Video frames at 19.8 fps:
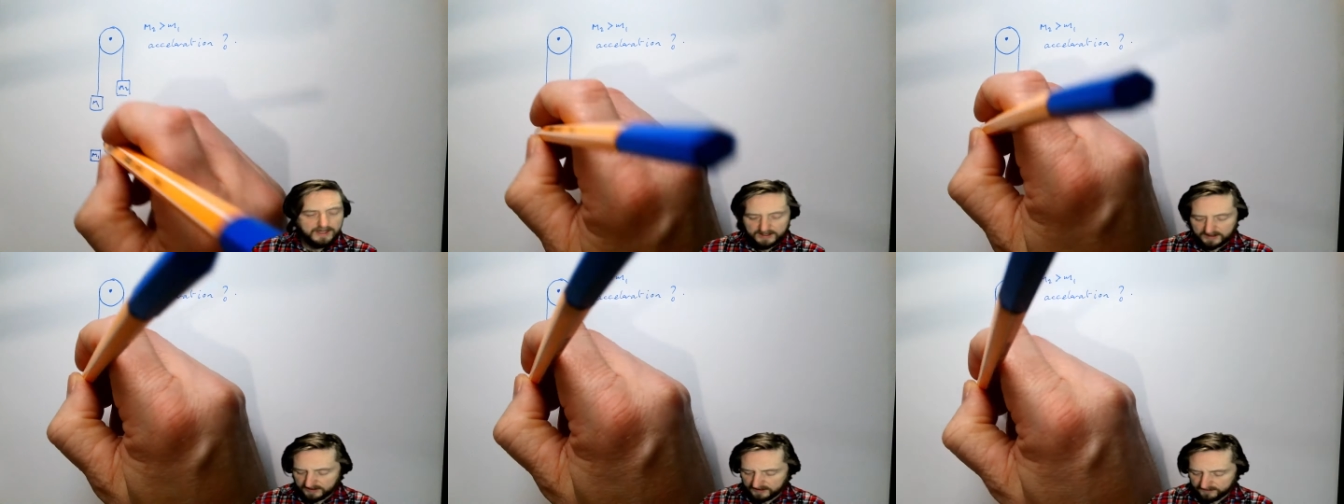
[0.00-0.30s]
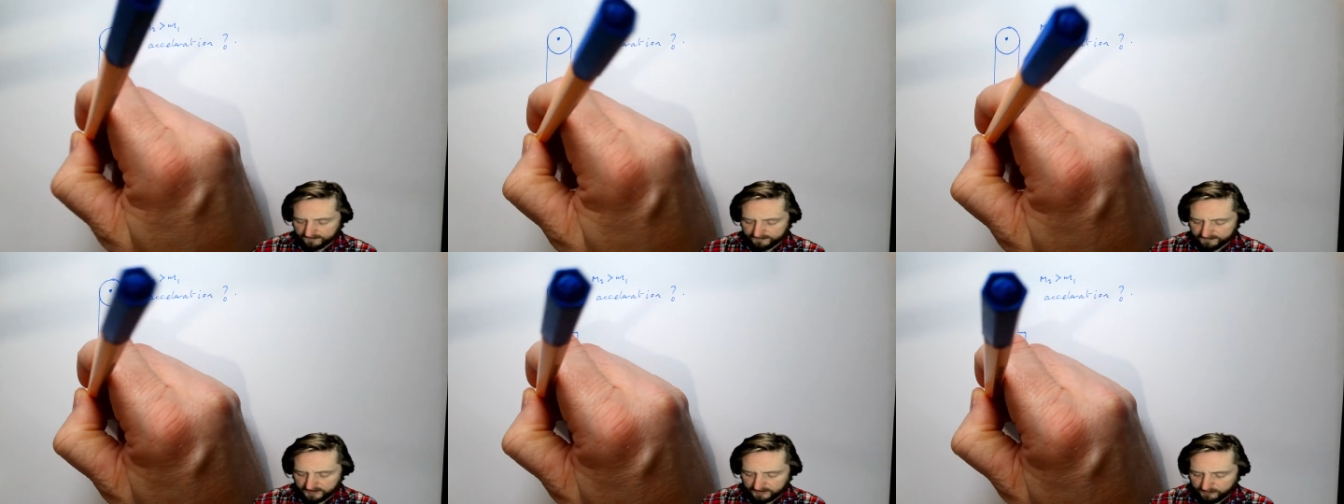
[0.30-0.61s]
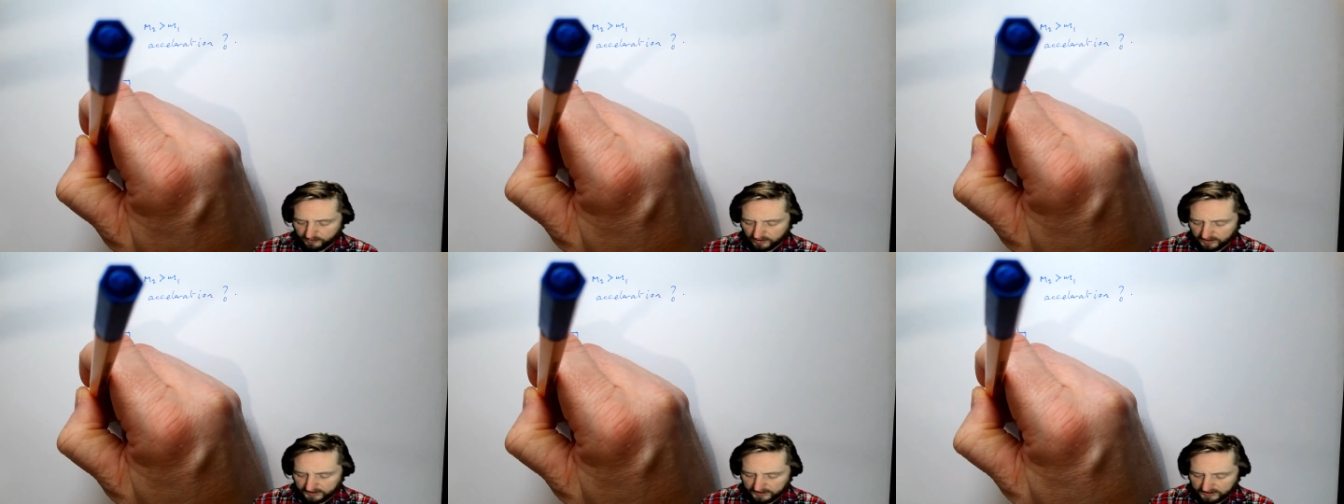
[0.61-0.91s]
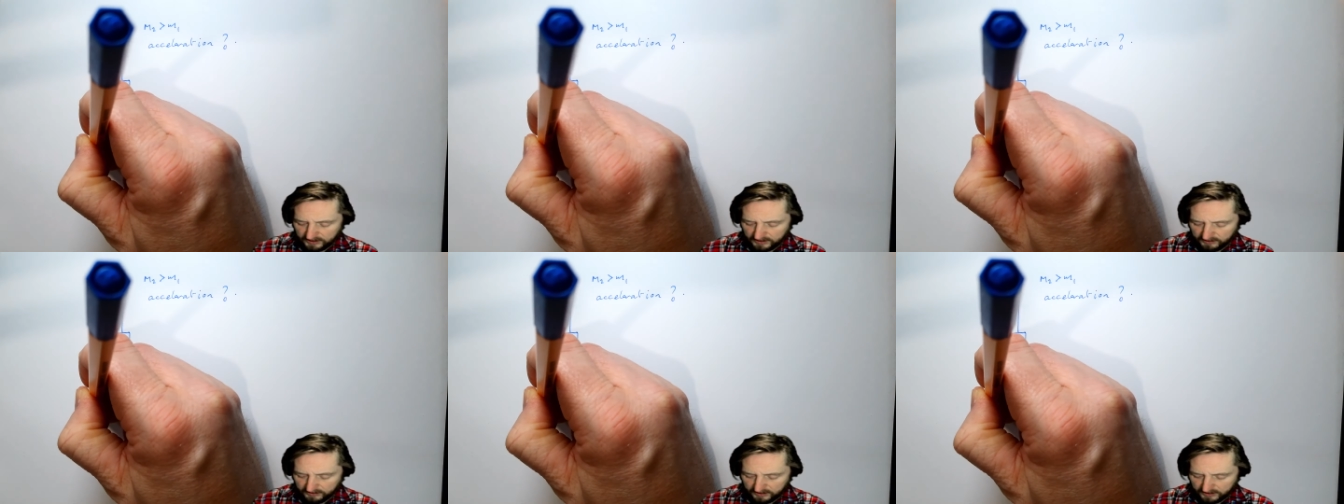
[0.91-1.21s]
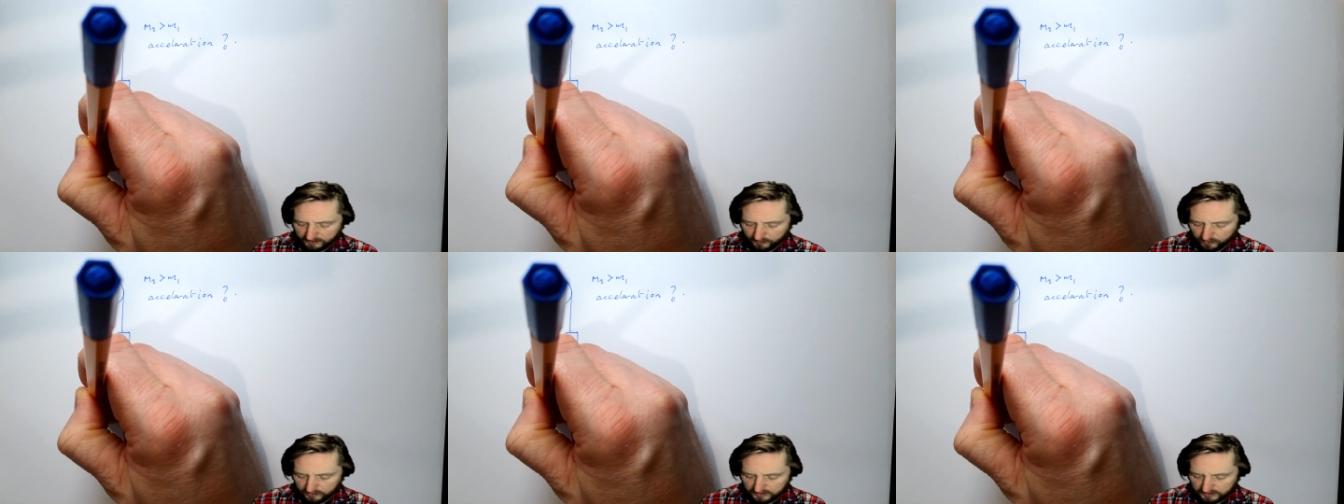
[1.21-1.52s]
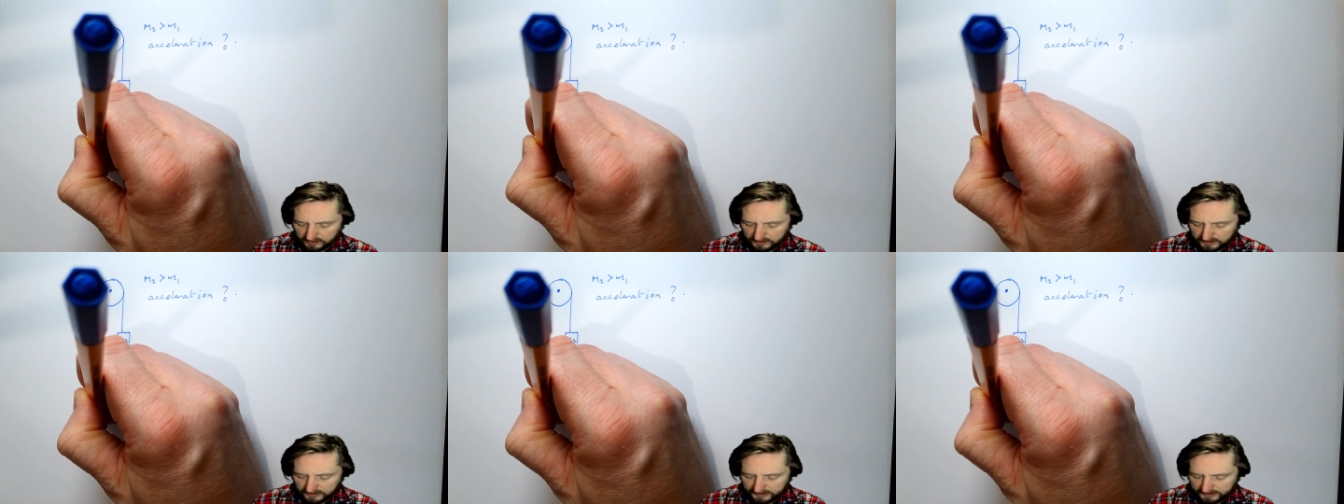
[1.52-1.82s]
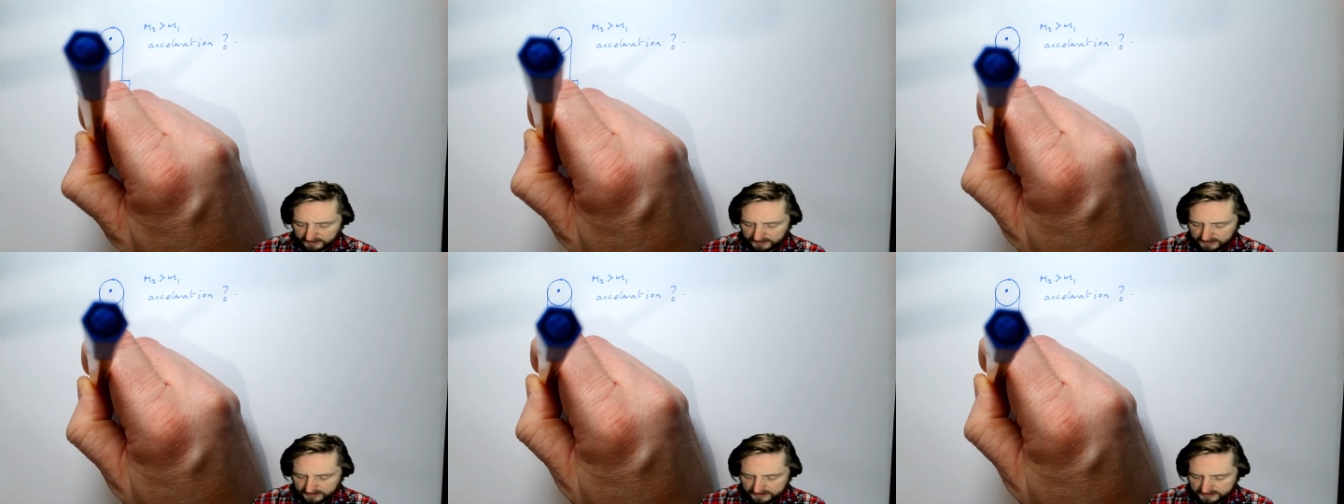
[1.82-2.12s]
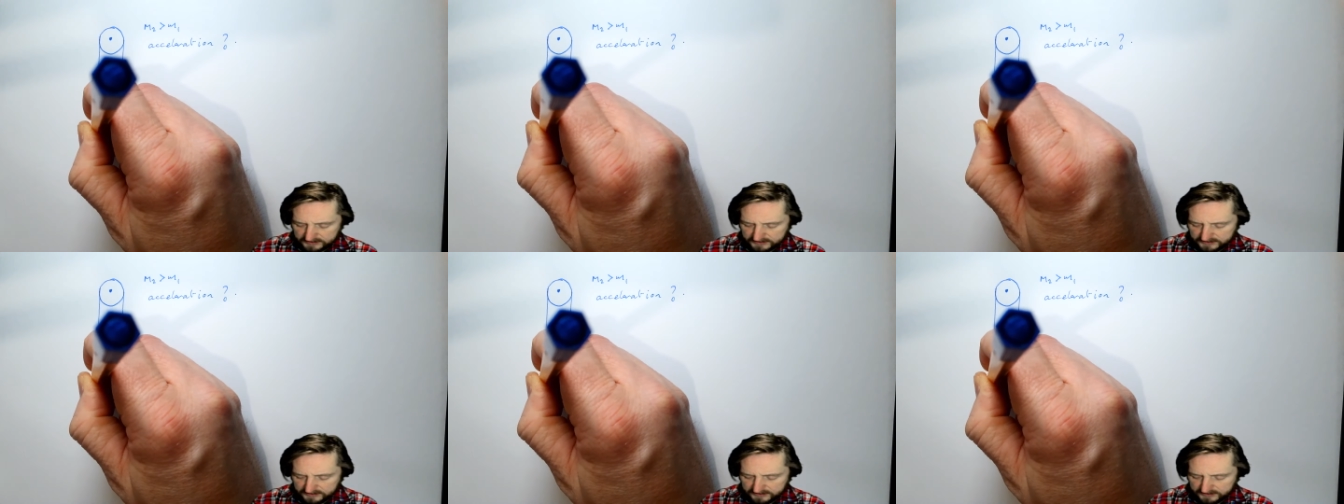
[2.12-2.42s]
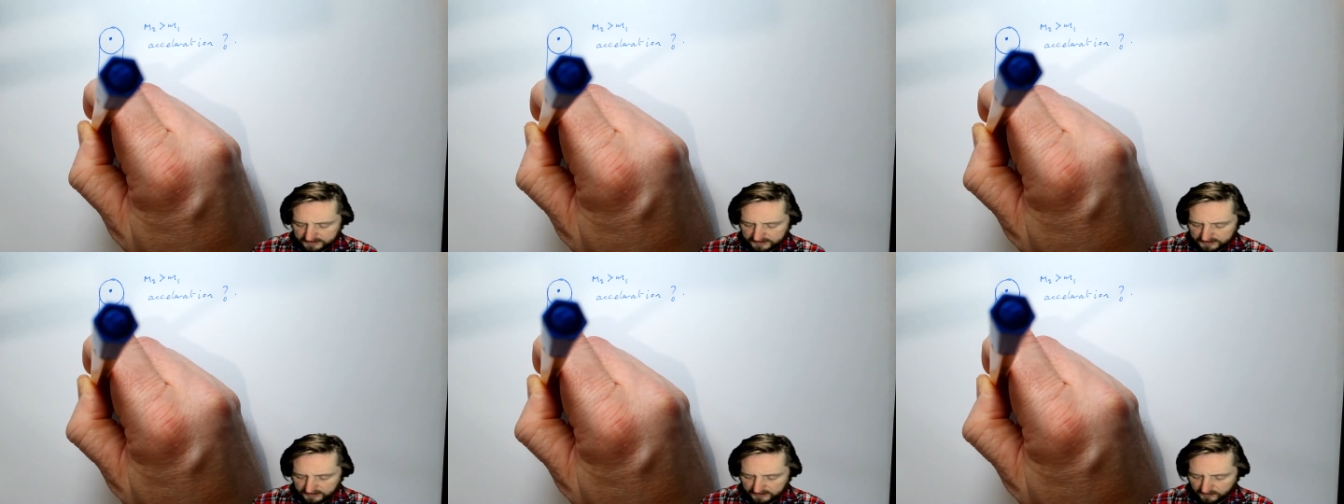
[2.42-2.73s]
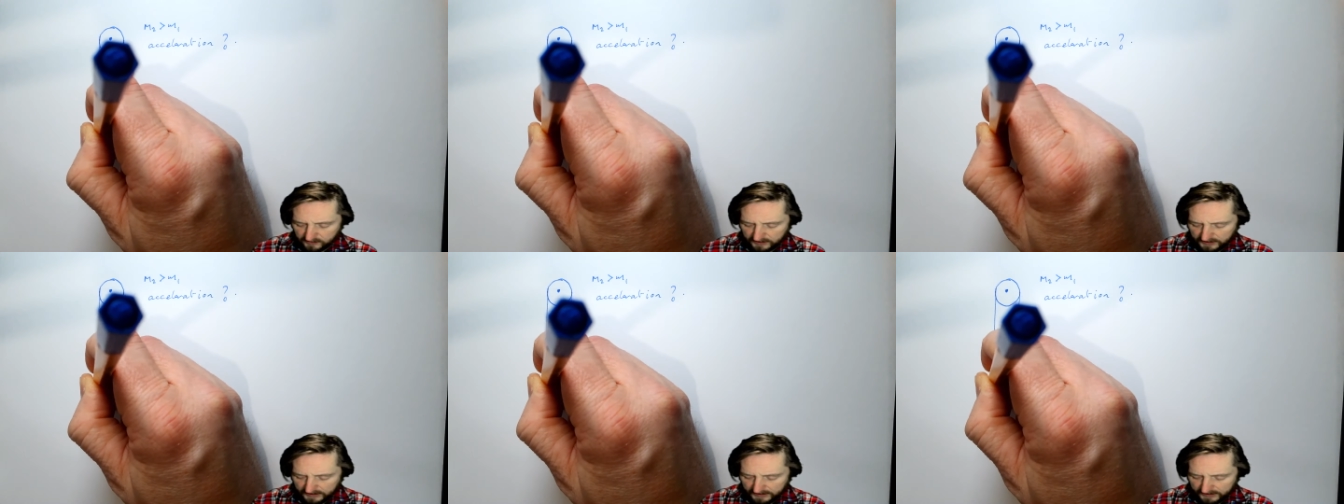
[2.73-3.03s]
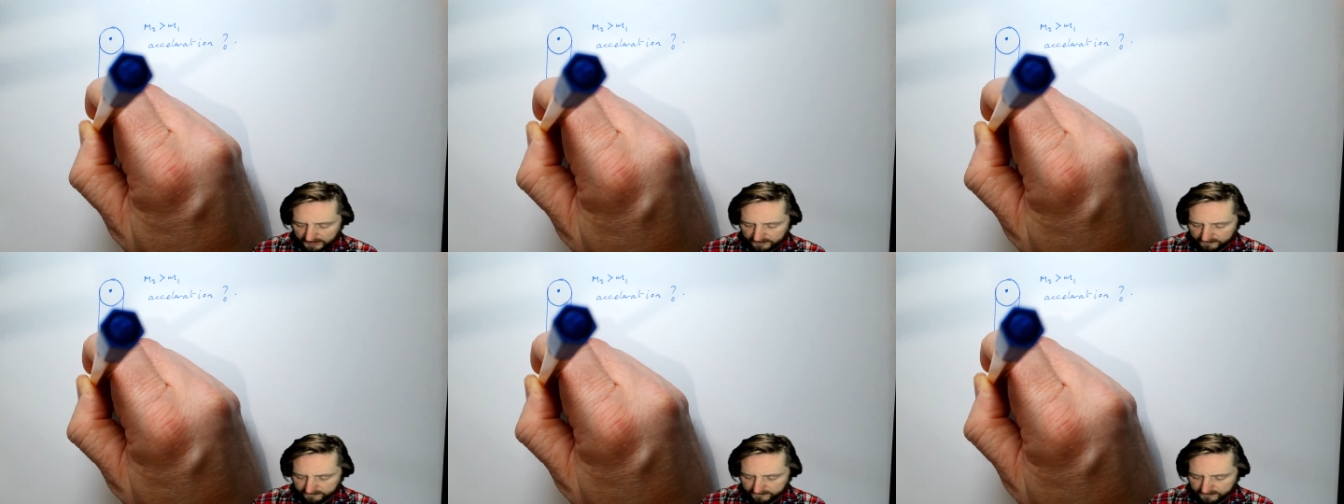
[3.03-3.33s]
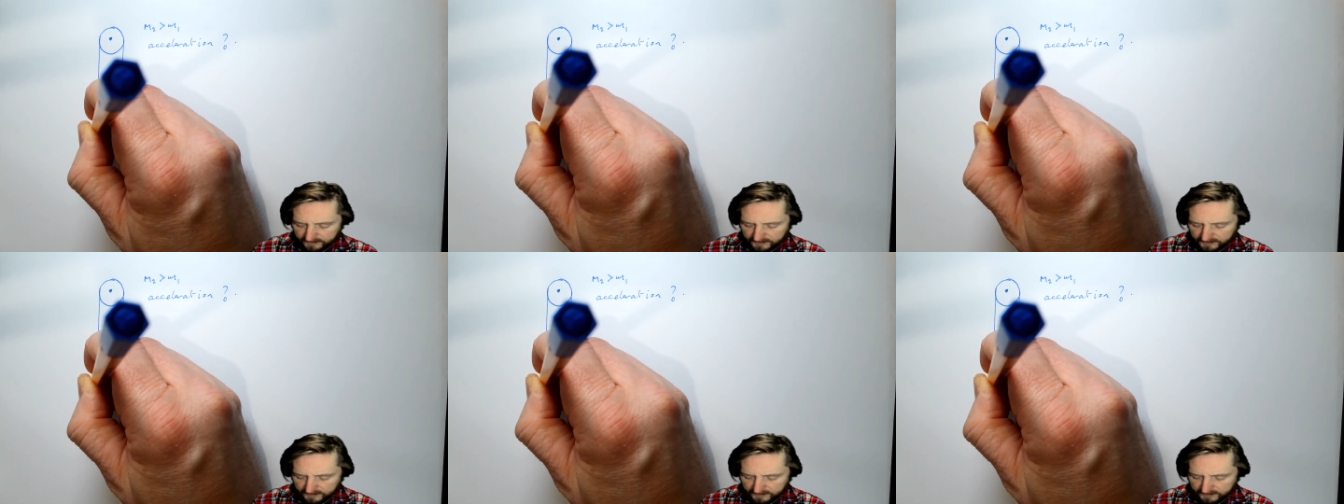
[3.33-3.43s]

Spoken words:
free body diagram would look like this. It would have